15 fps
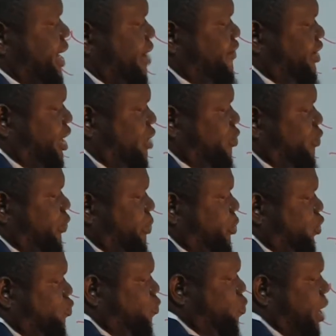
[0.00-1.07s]
Africa we
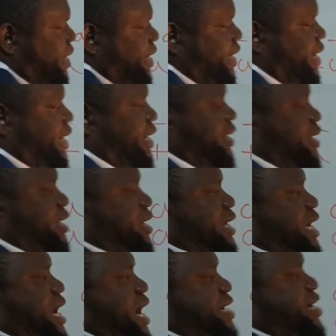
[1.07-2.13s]
put 1 here.
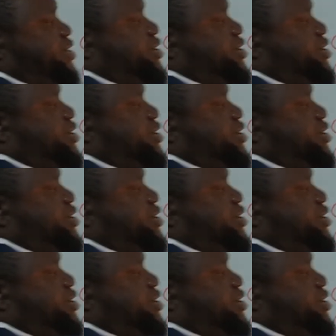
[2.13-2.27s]
At the